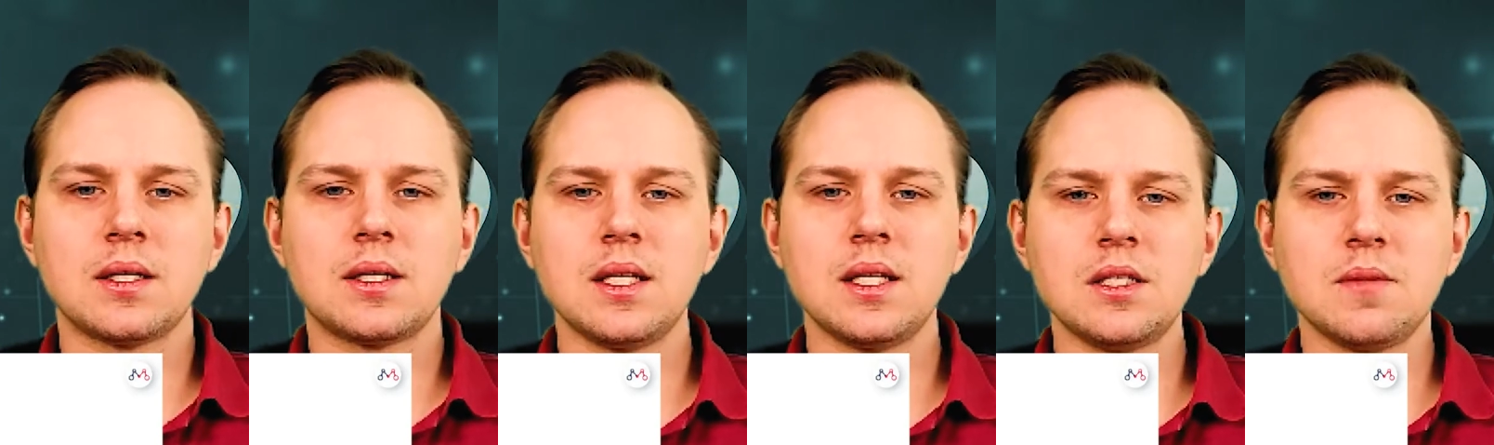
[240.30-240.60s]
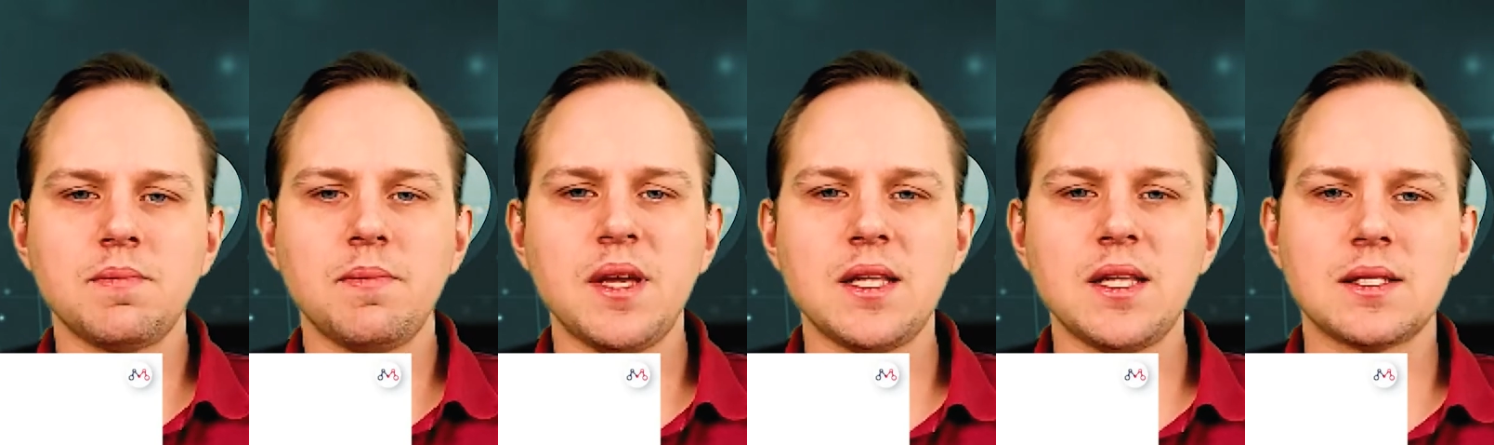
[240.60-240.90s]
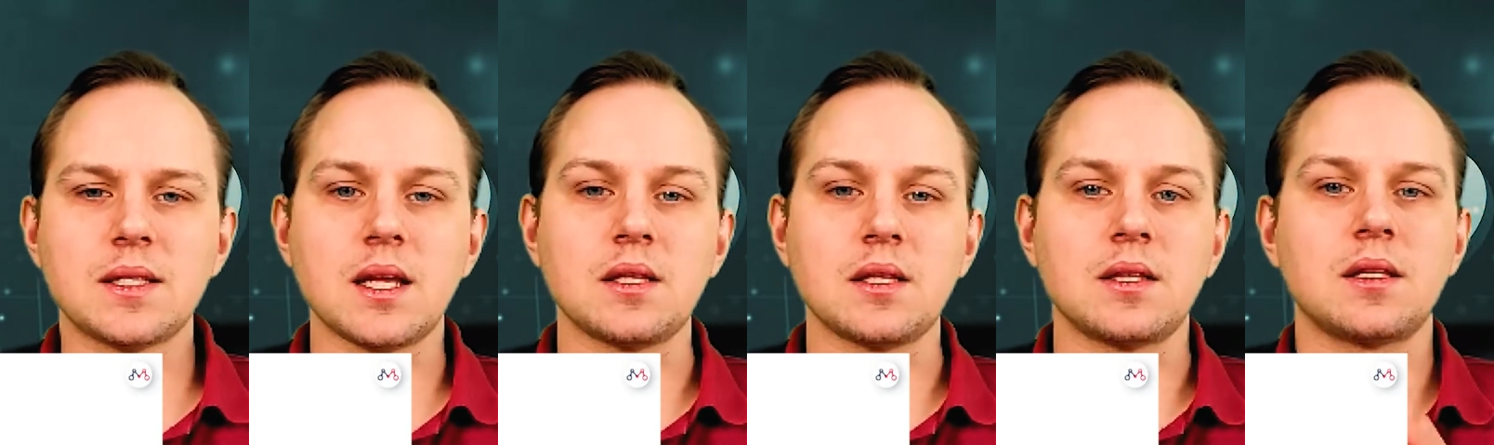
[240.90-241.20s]
This
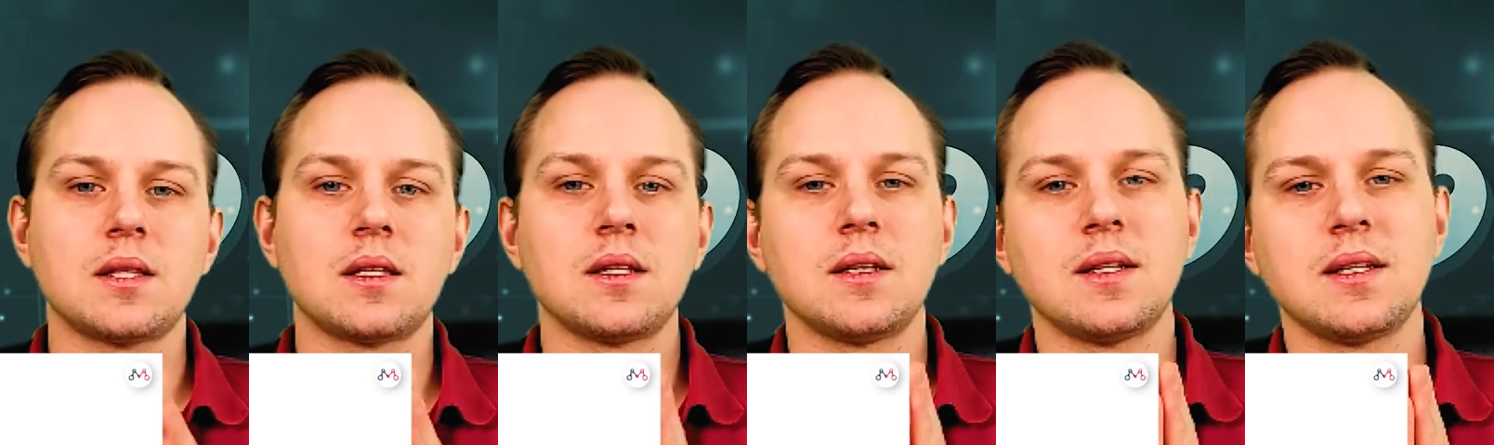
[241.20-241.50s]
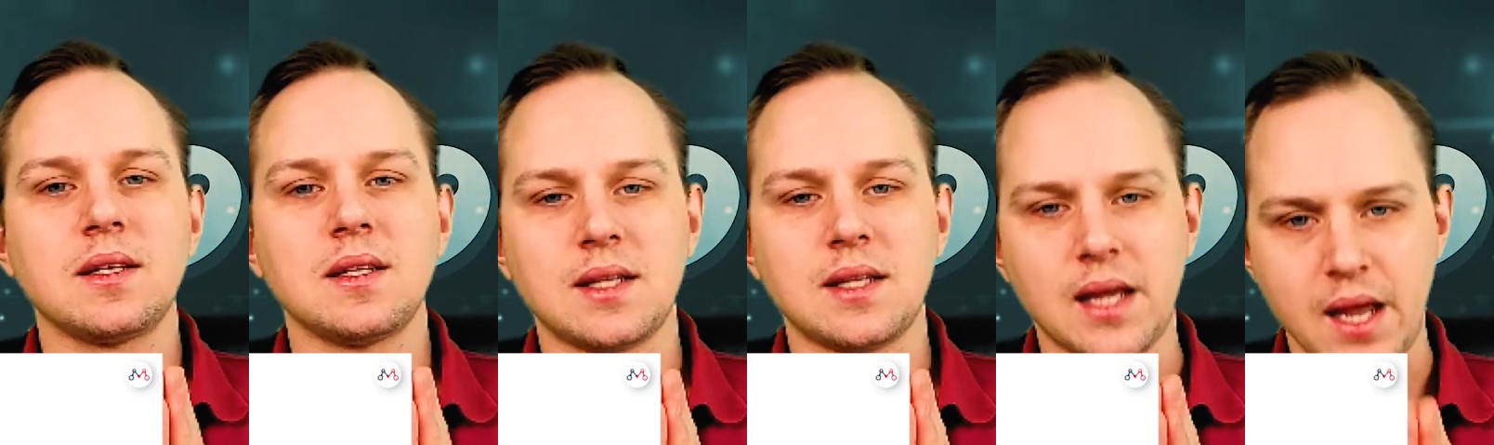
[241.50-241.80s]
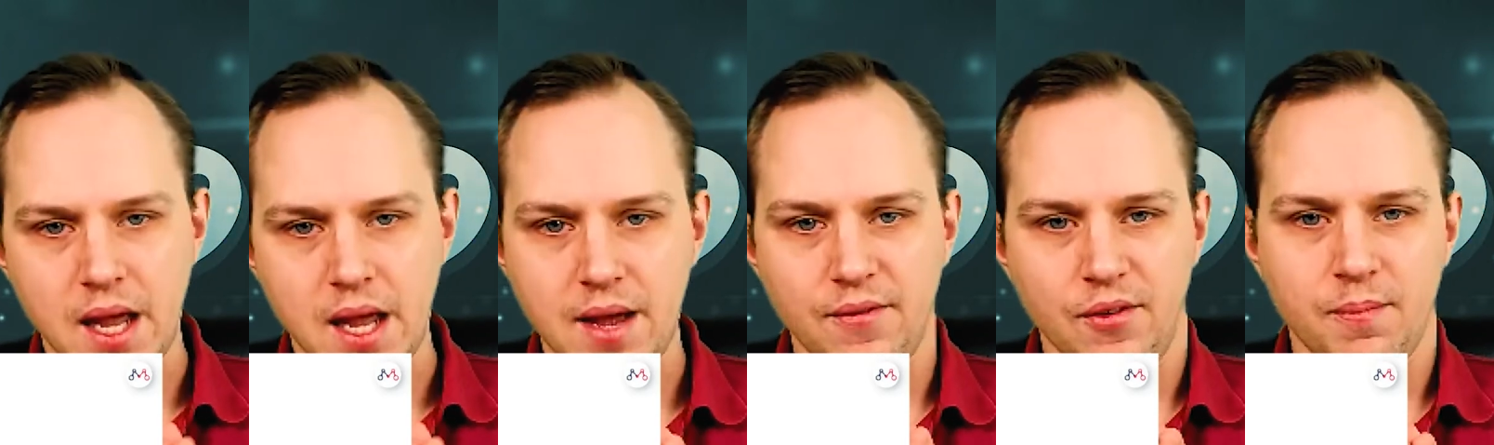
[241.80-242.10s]
means that they
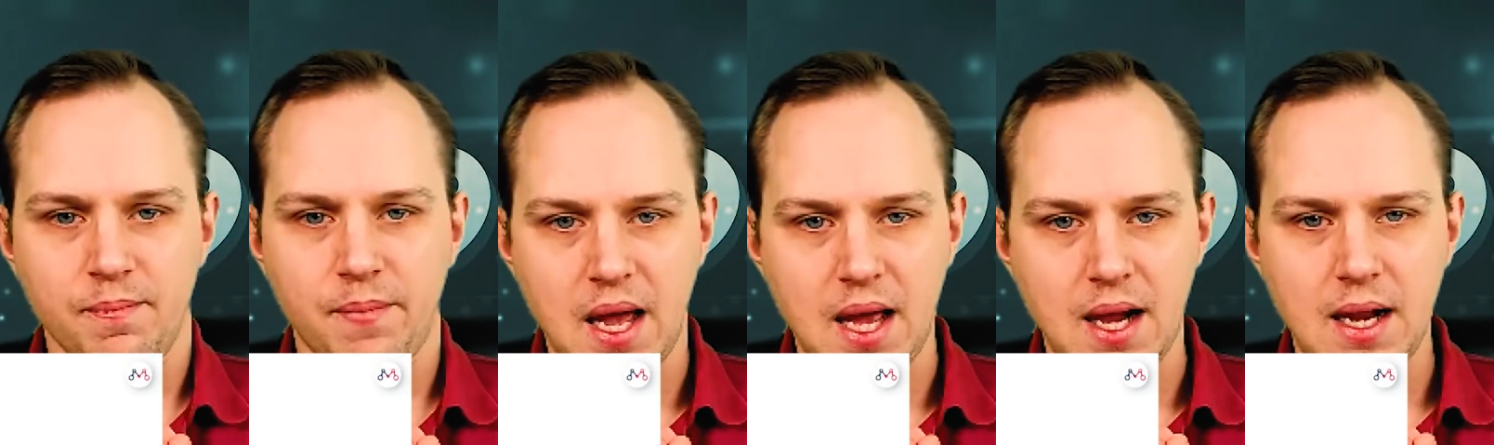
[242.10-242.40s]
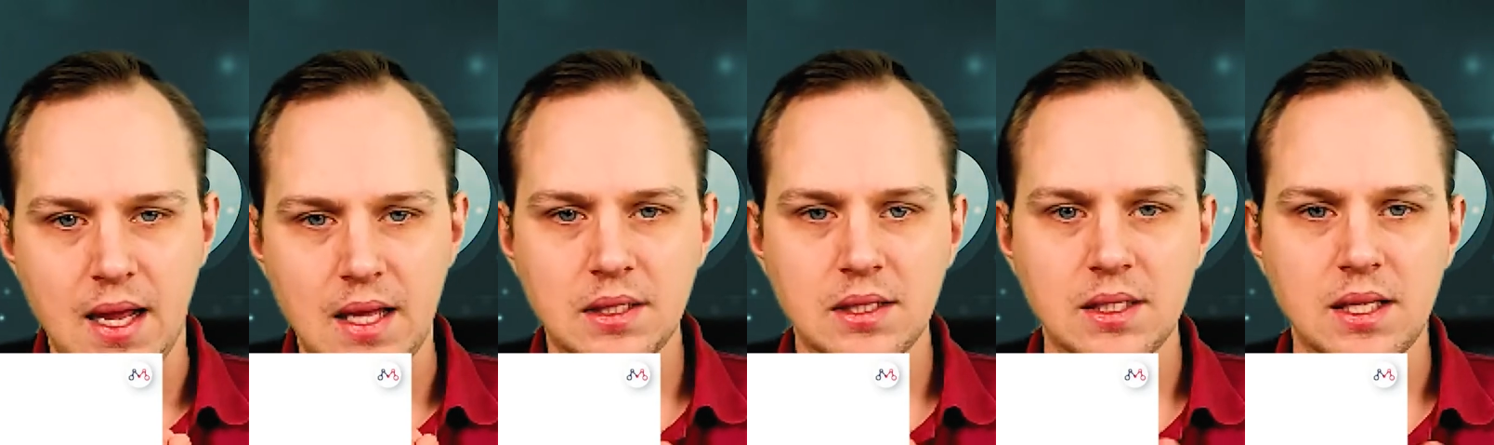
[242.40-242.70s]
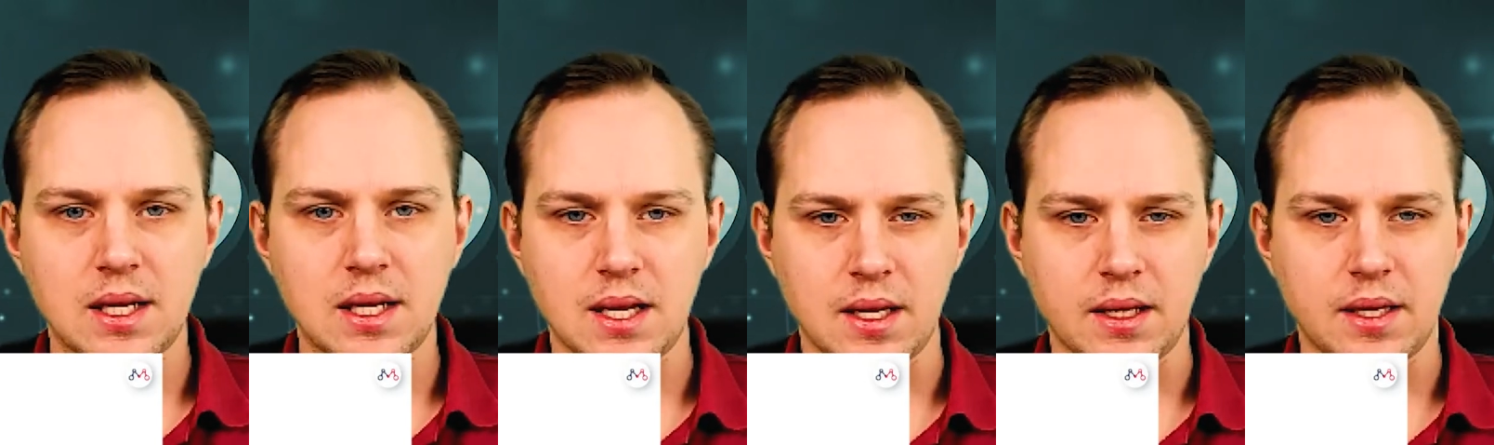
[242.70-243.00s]
have a
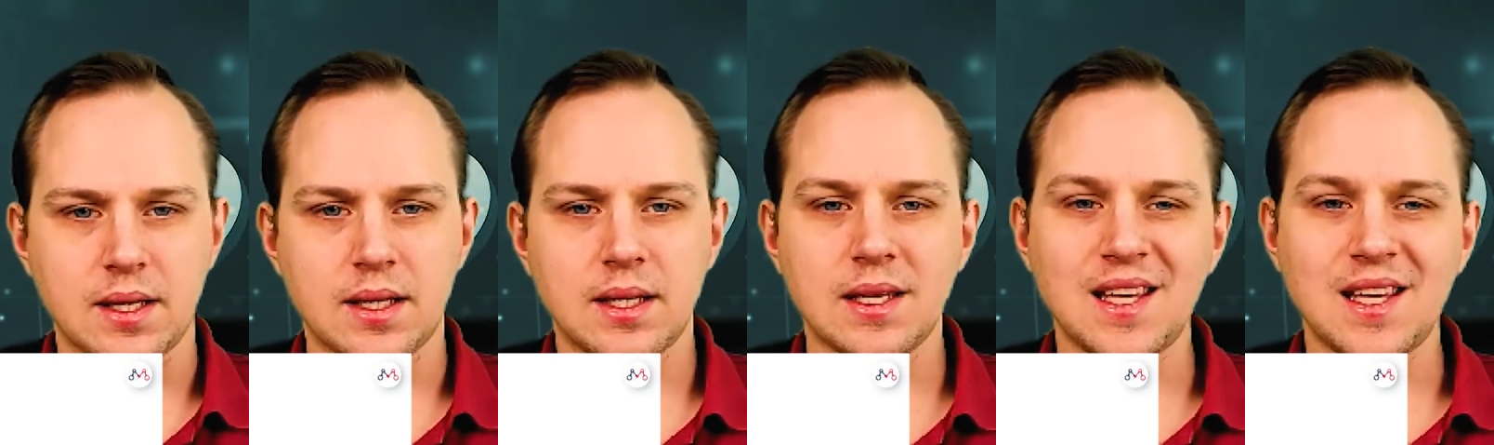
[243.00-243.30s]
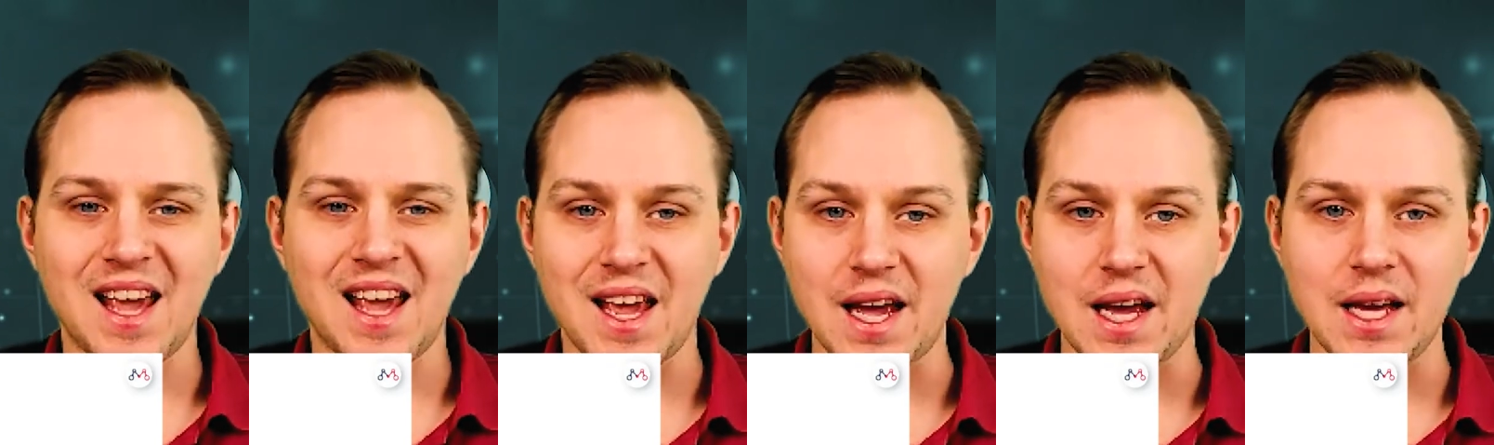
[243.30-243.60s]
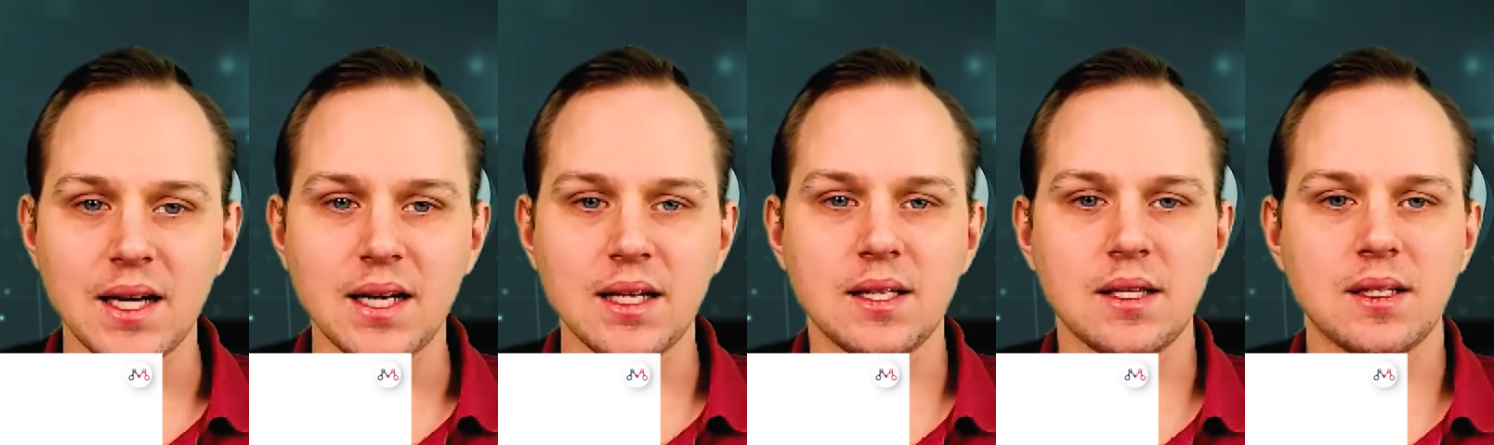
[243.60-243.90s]
balance and they
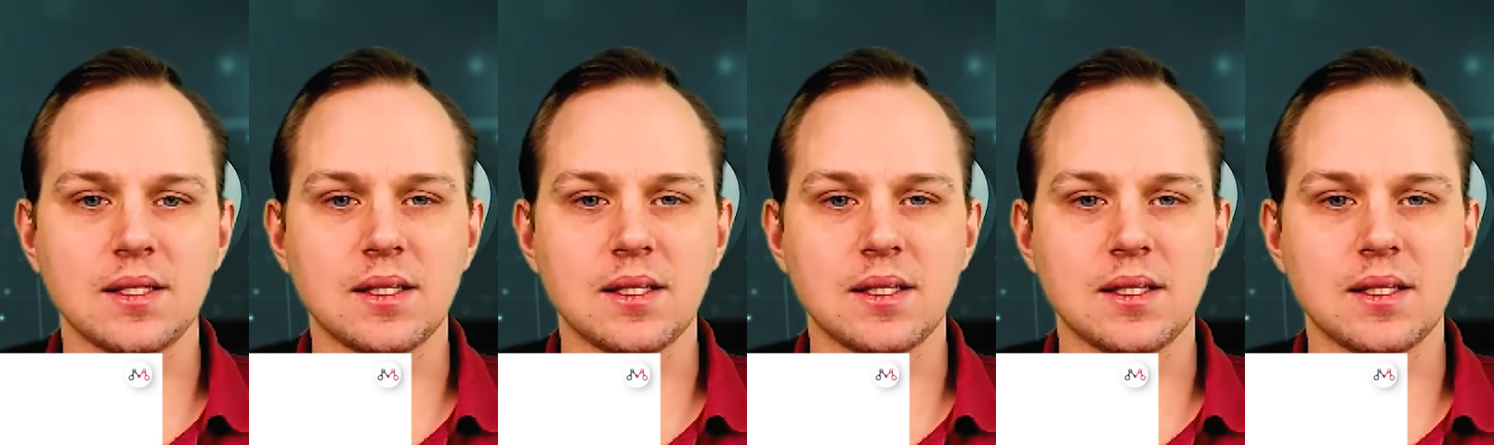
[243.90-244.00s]
can